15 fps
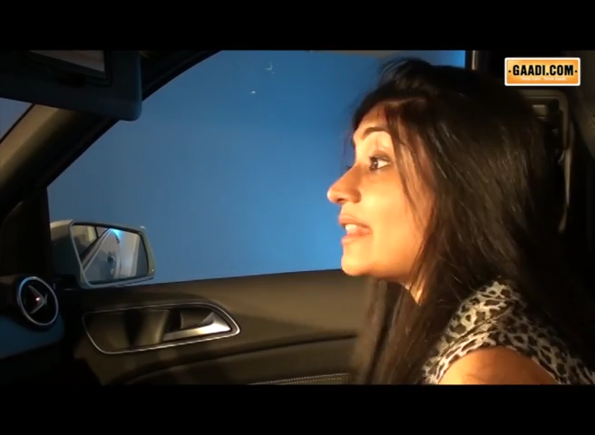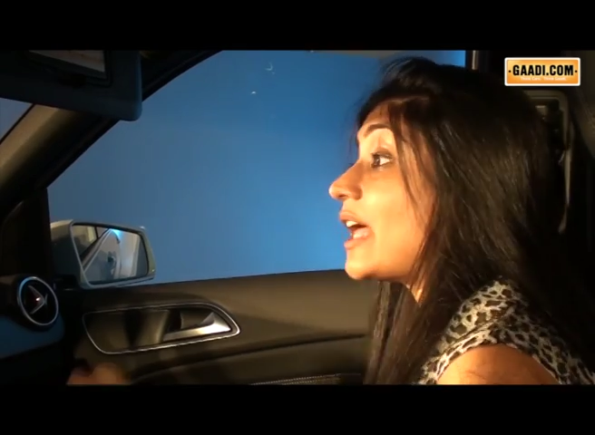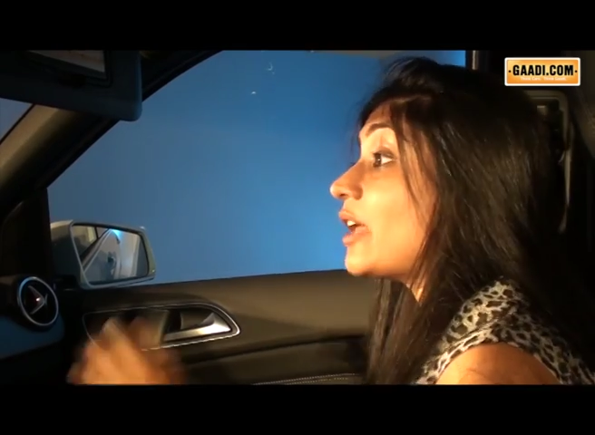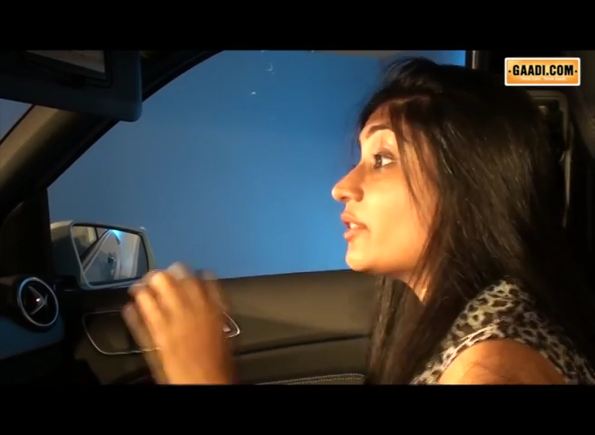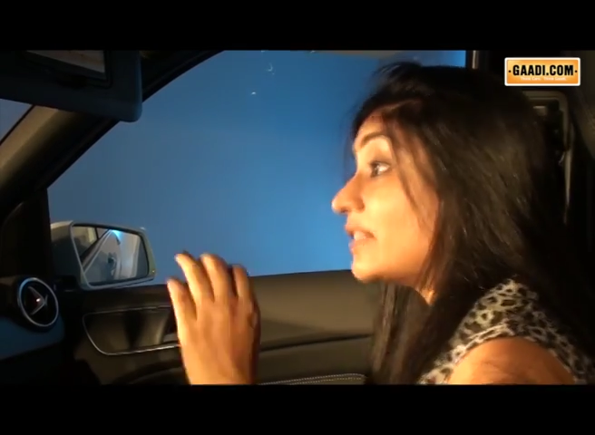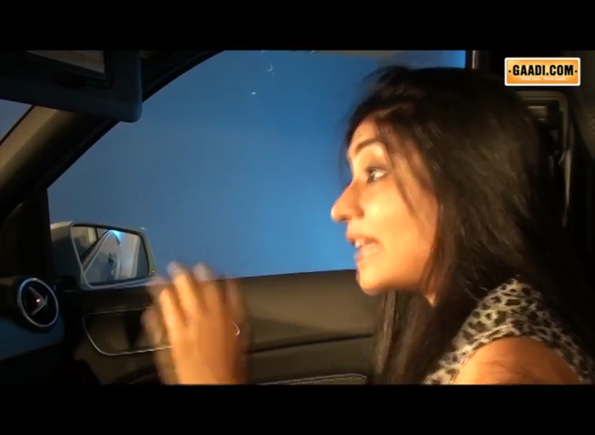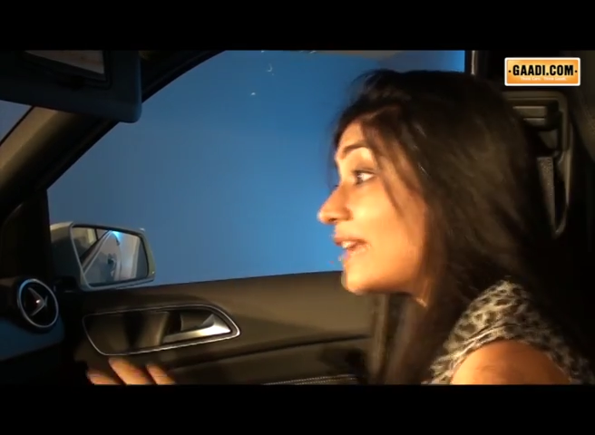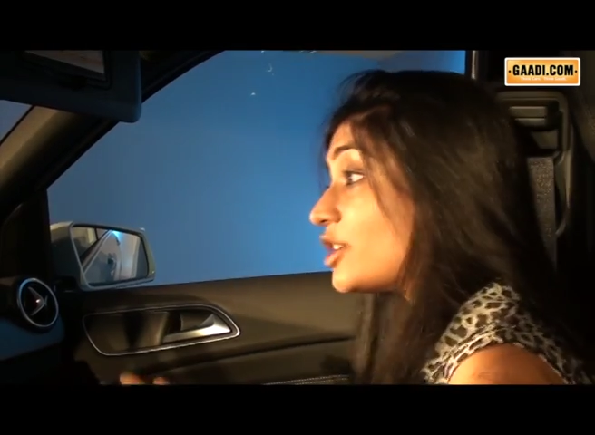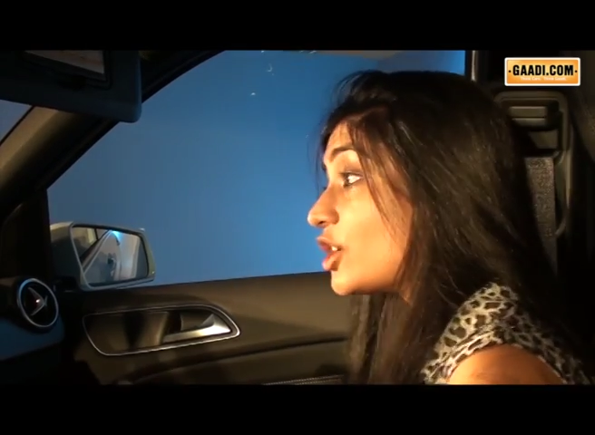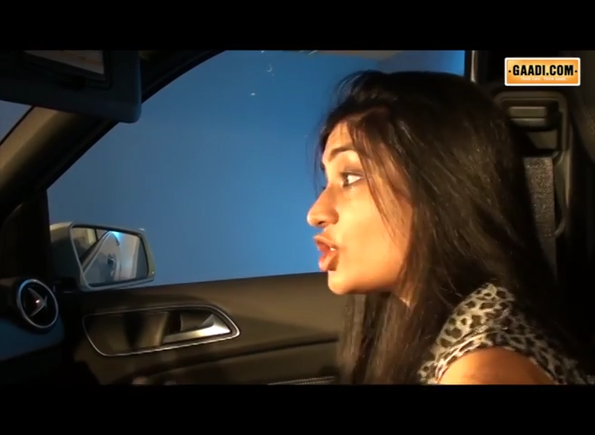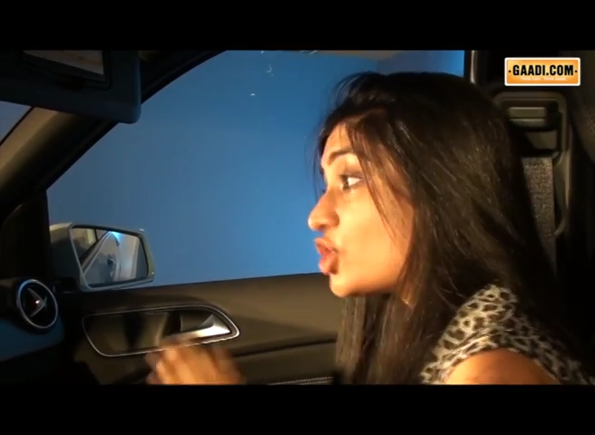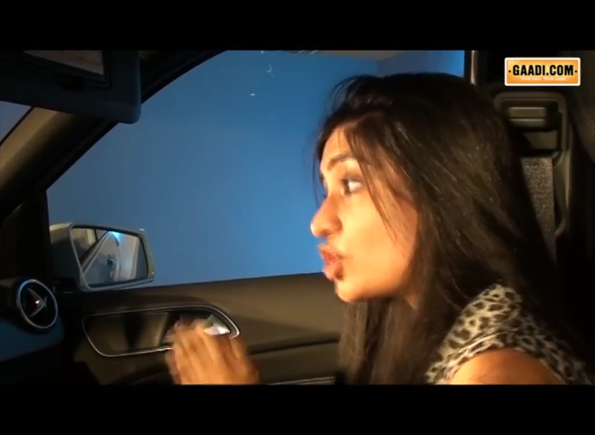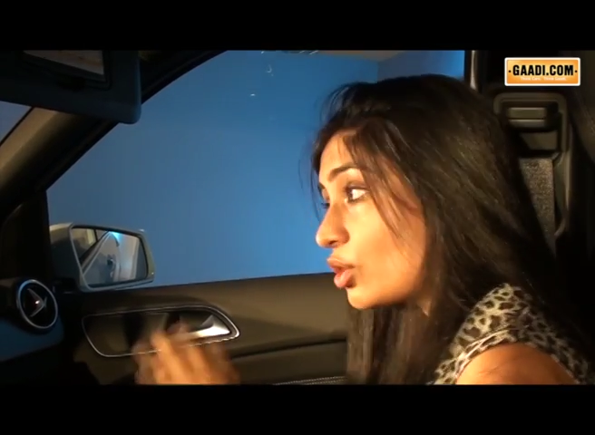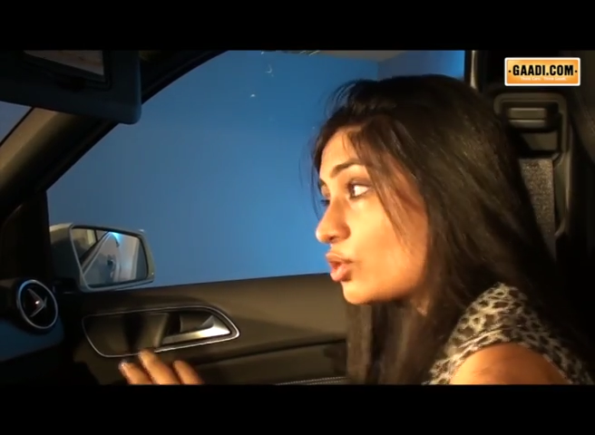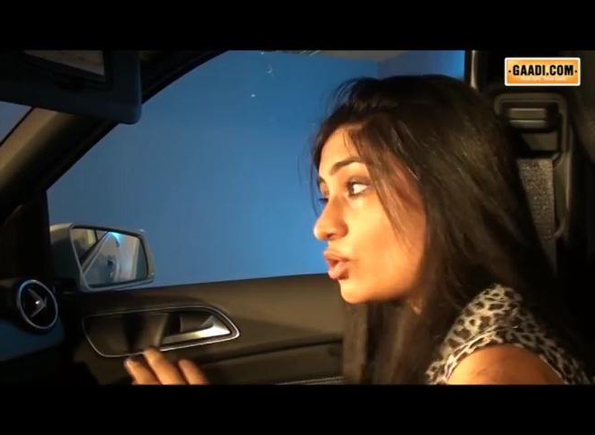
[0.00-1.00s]
Now that
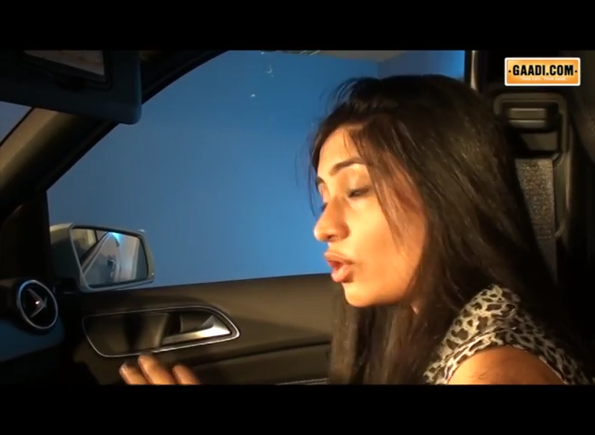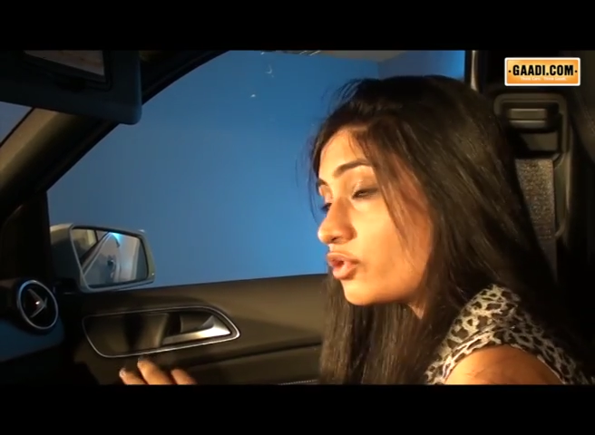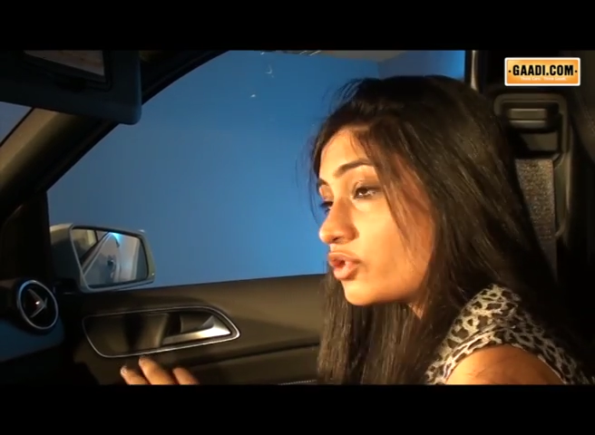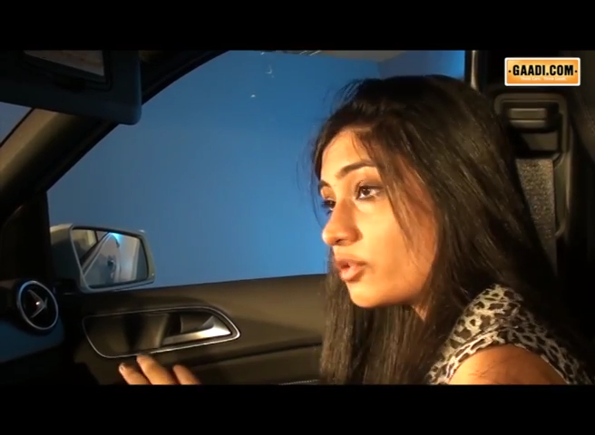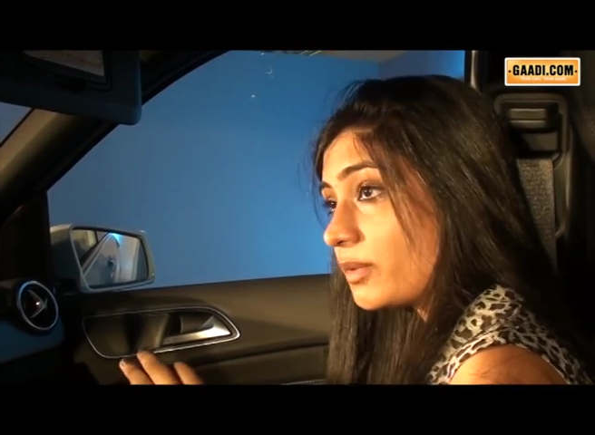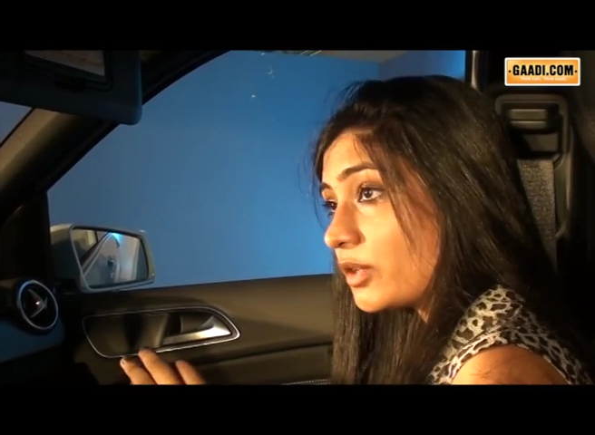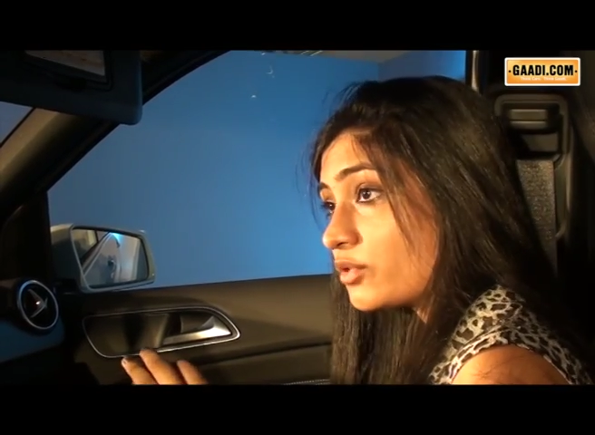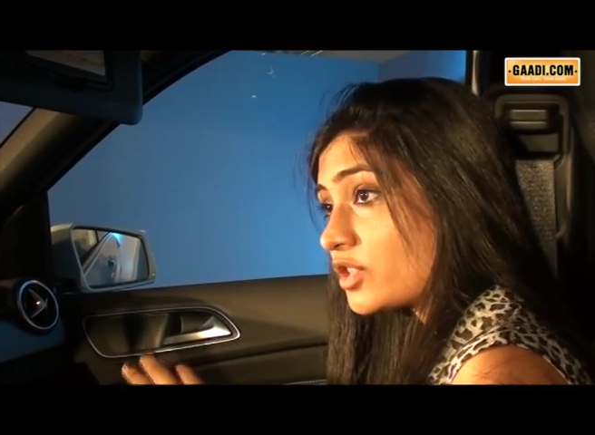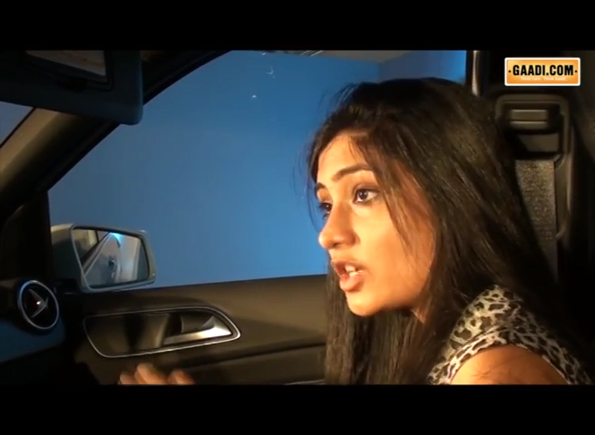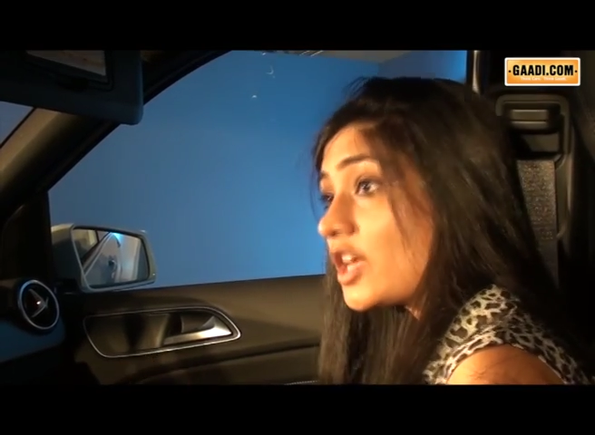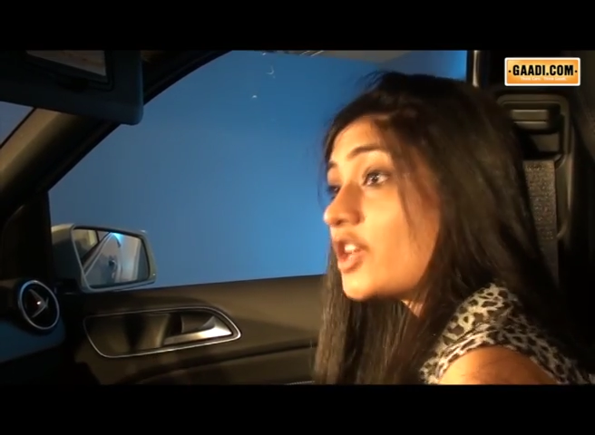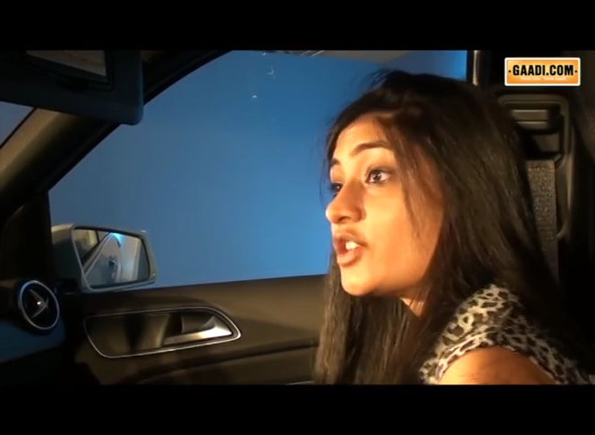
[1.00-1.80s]
should contribute